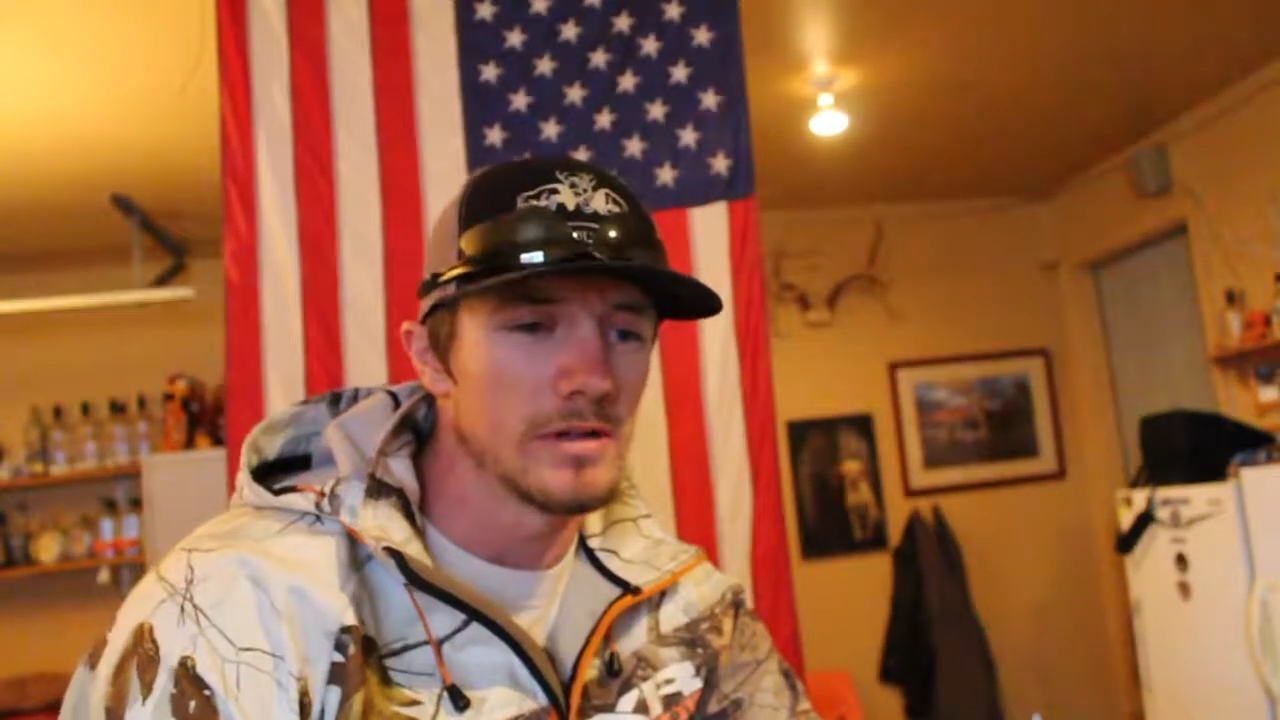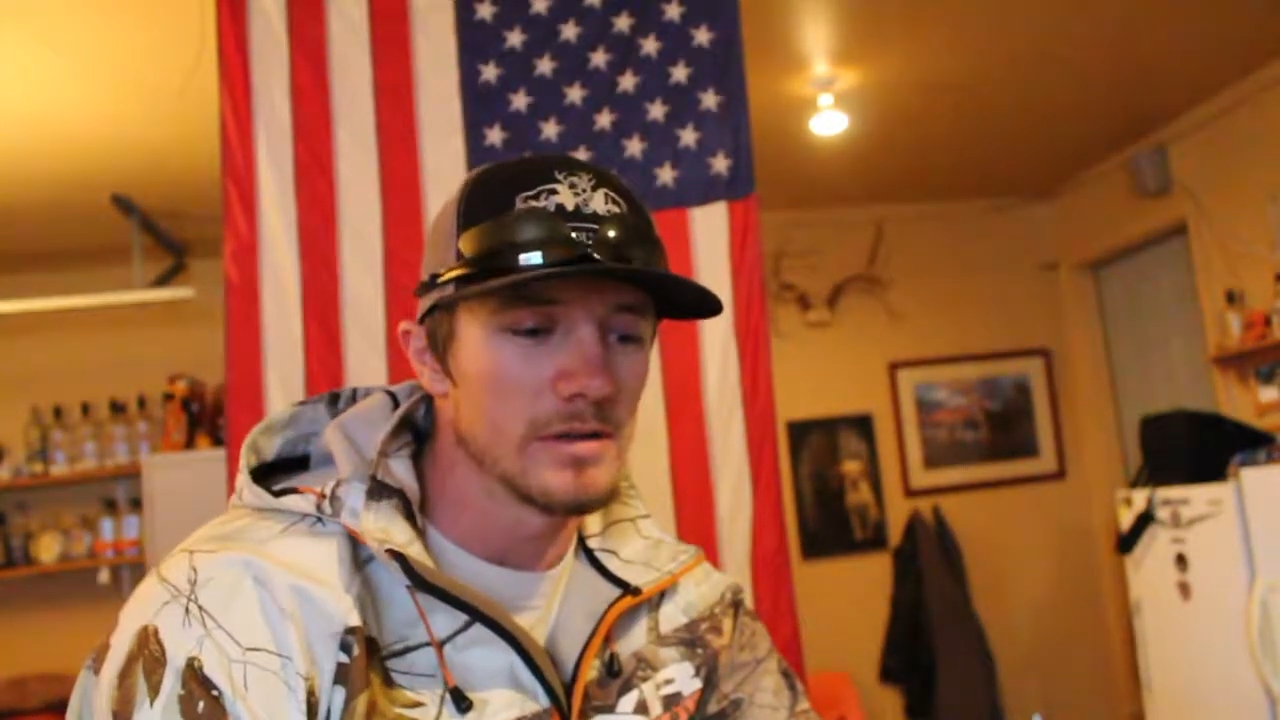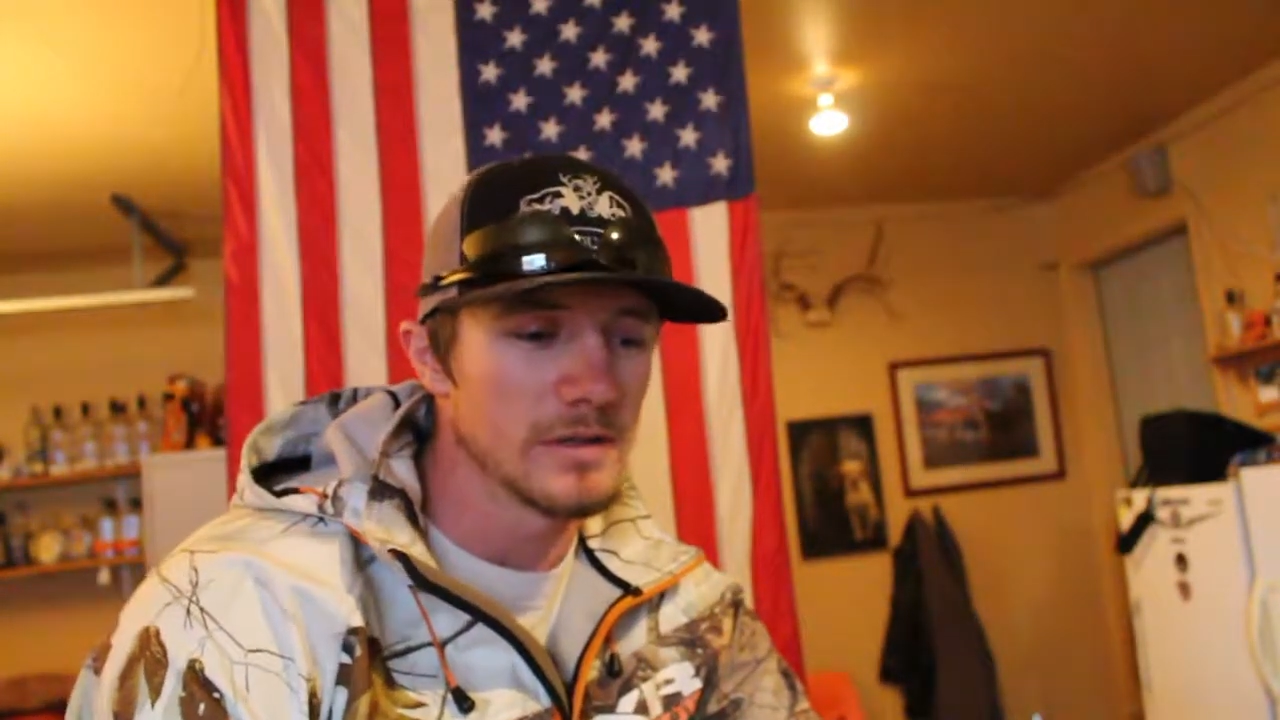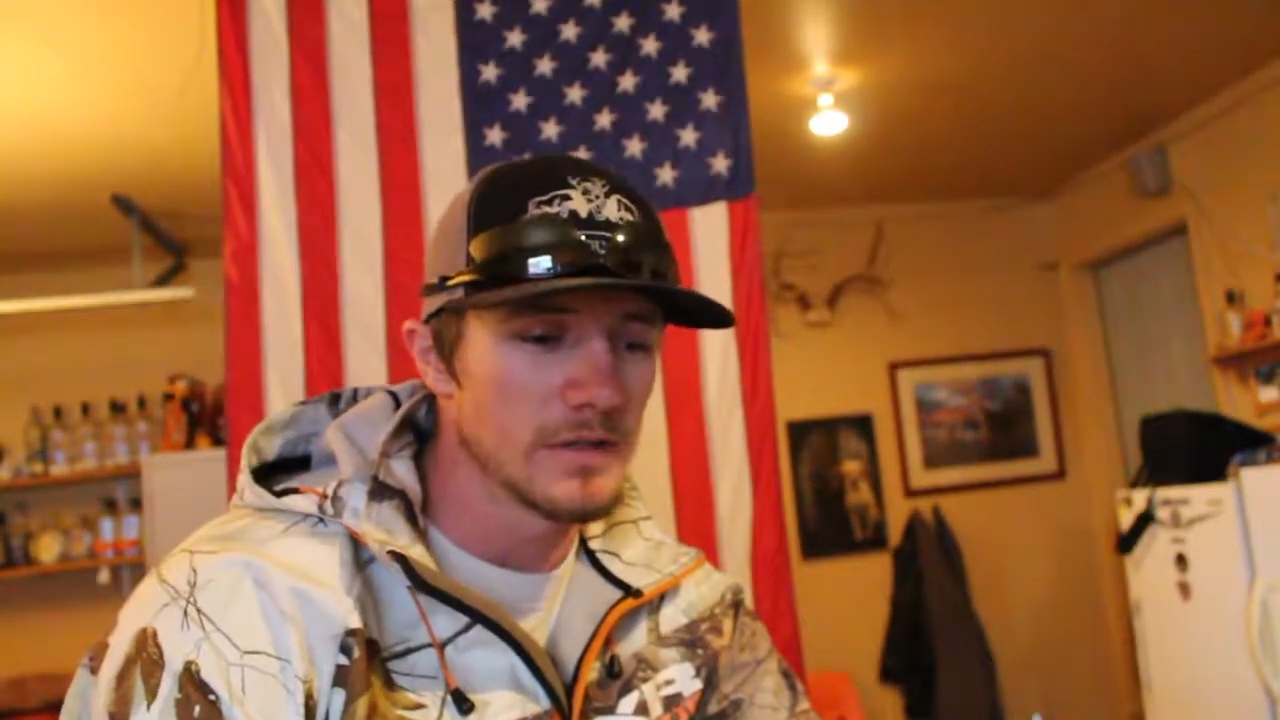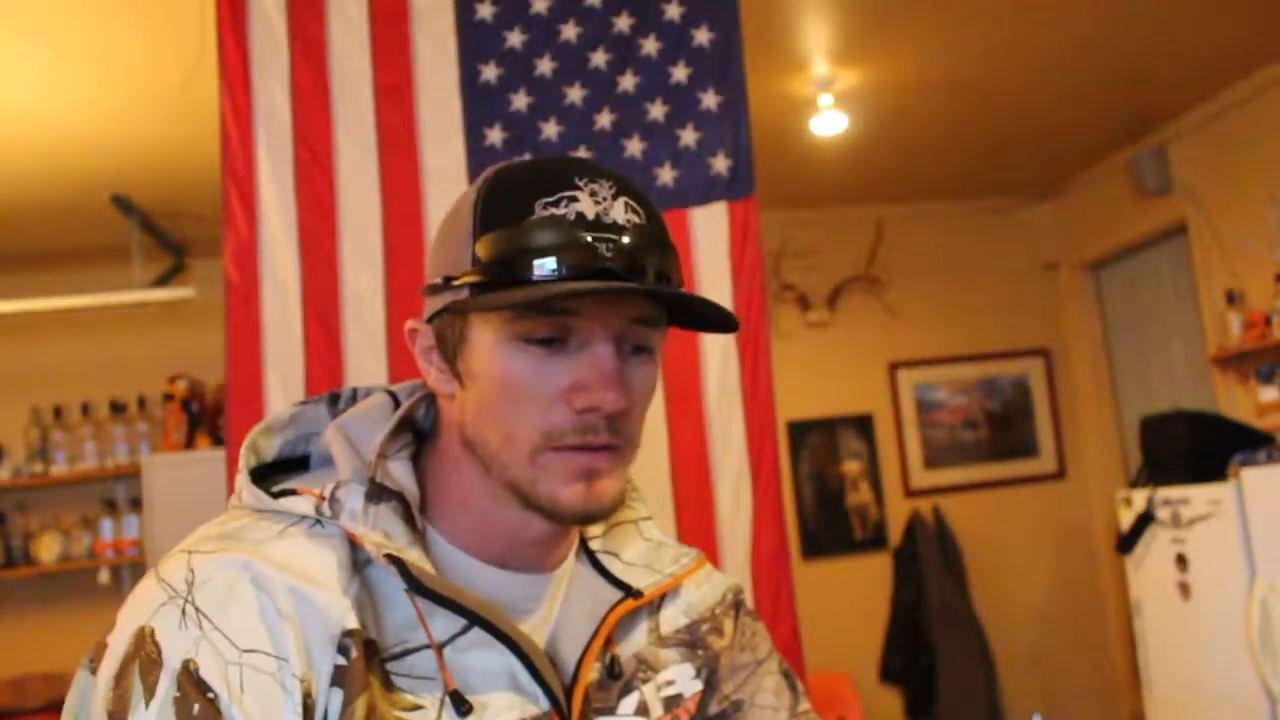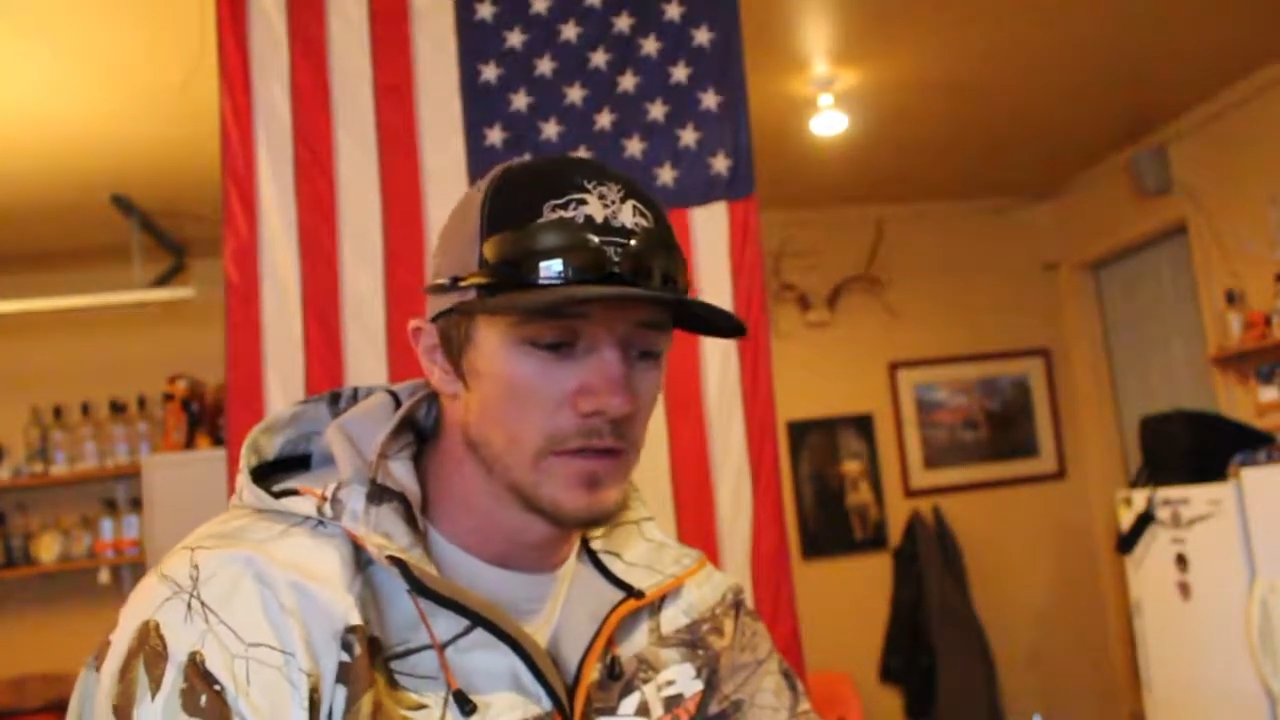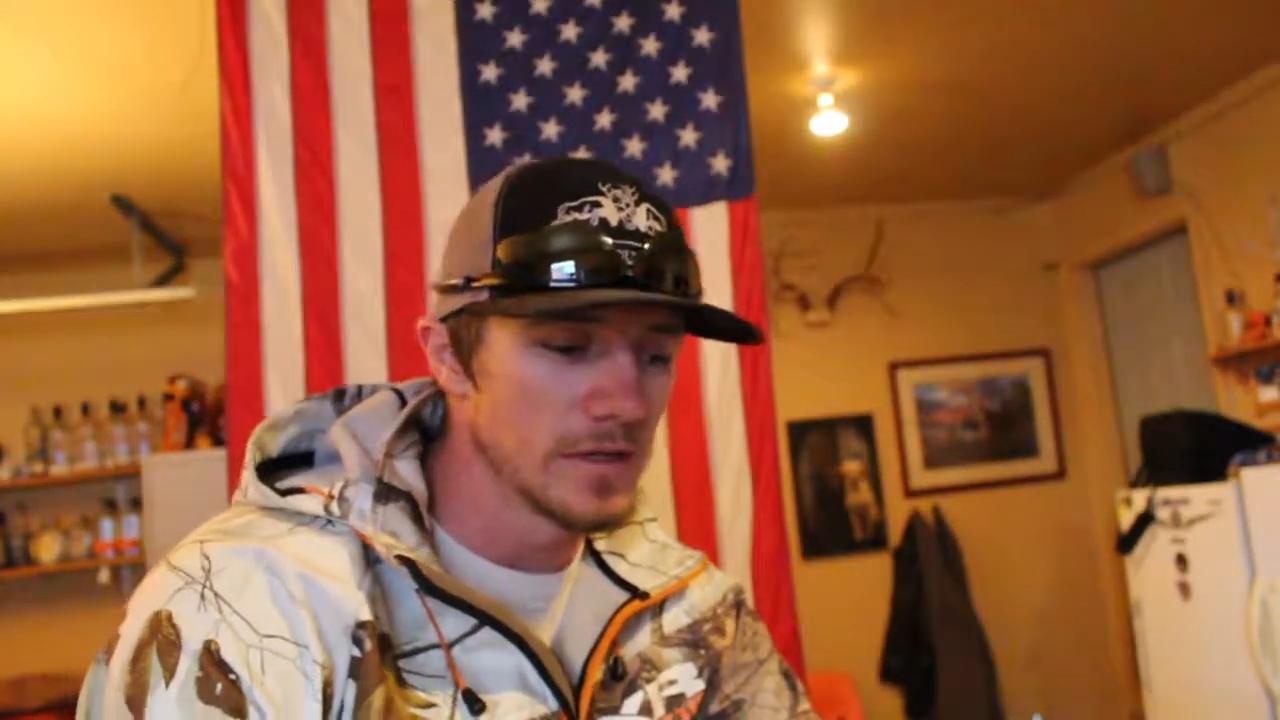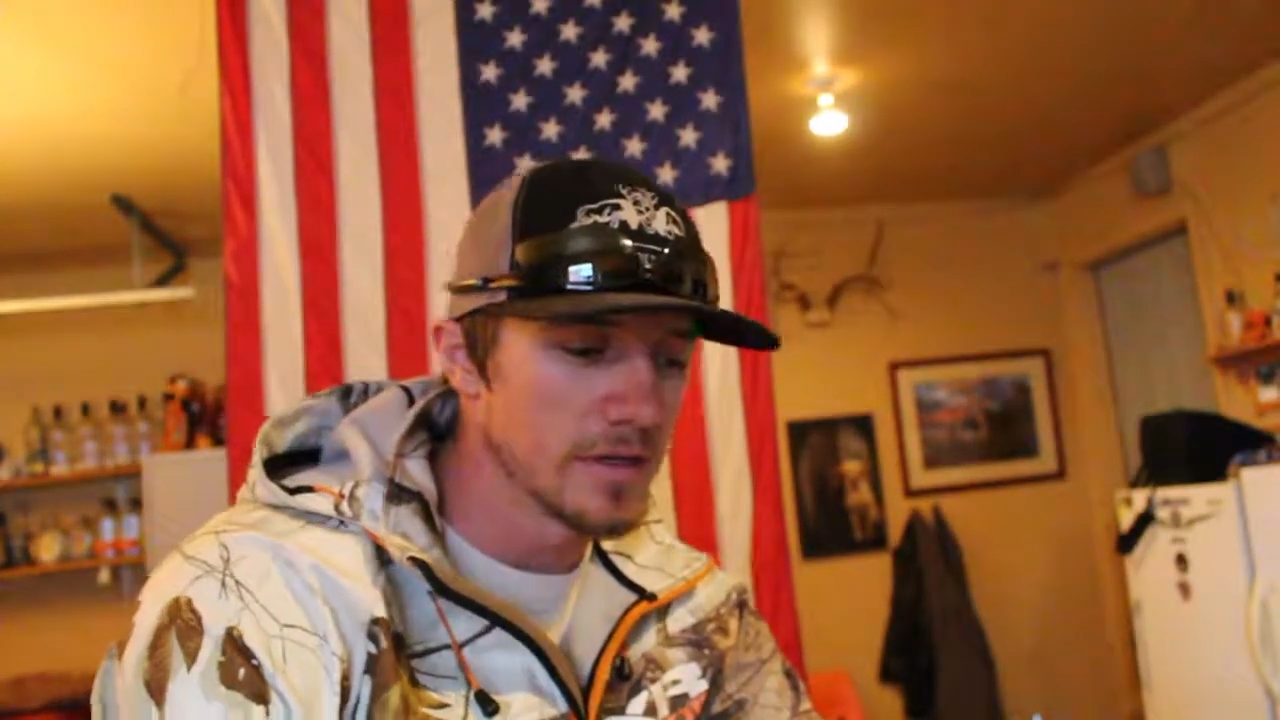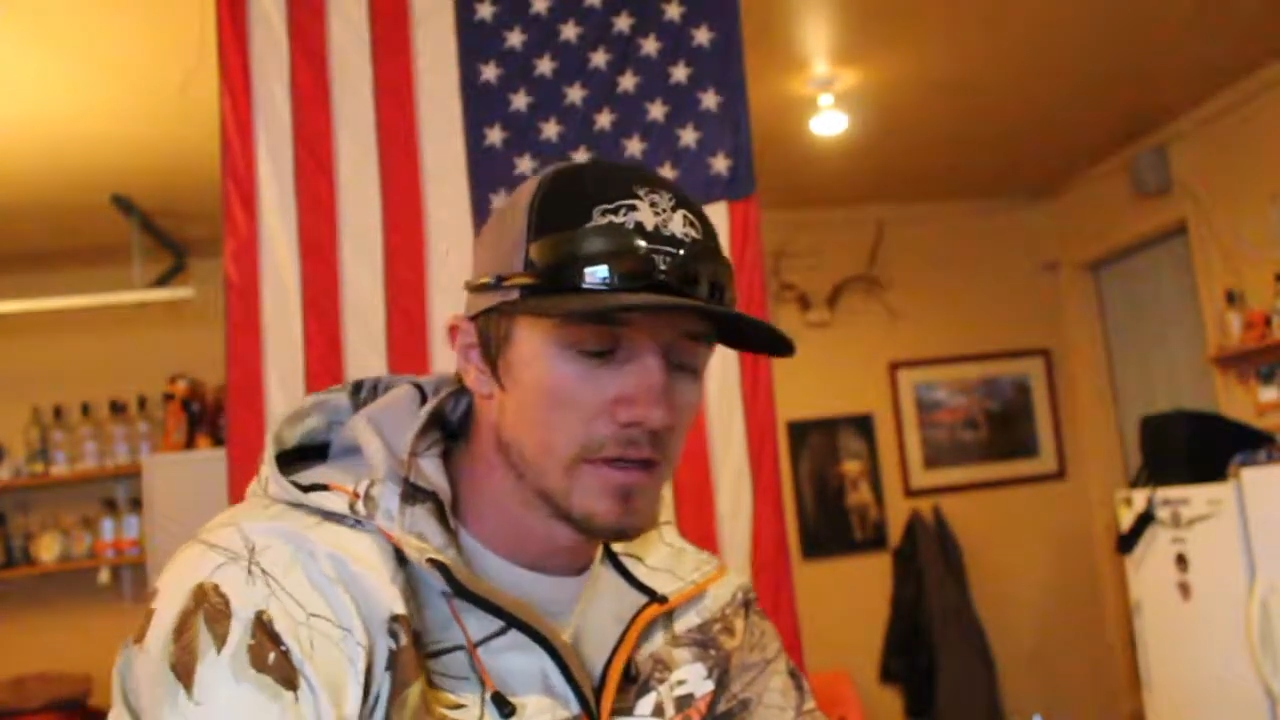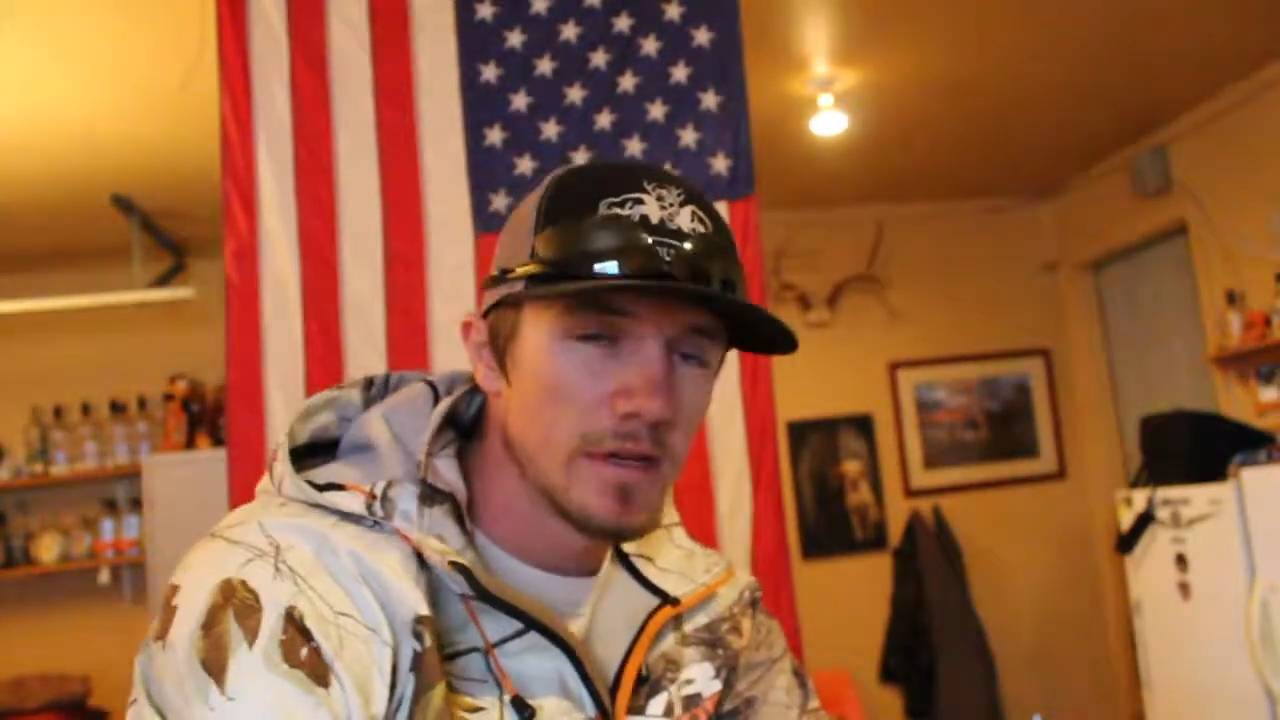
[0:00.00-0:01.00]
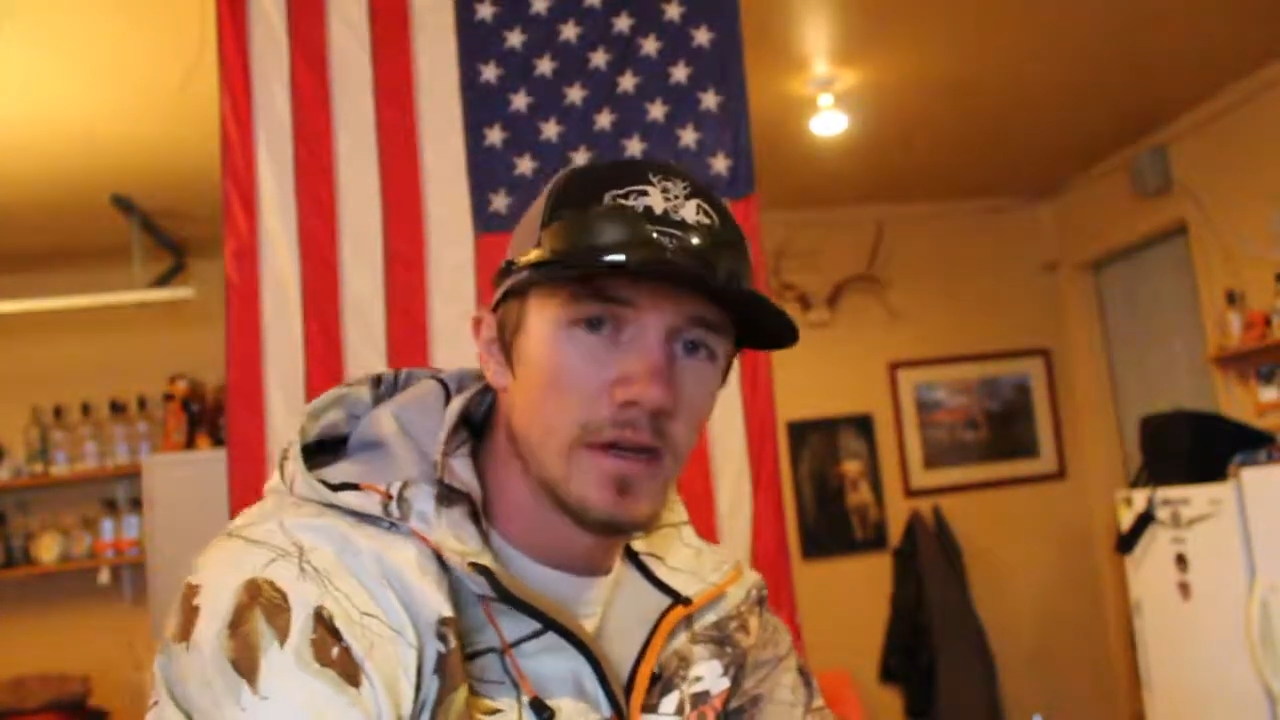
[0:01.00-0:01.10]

They're so good.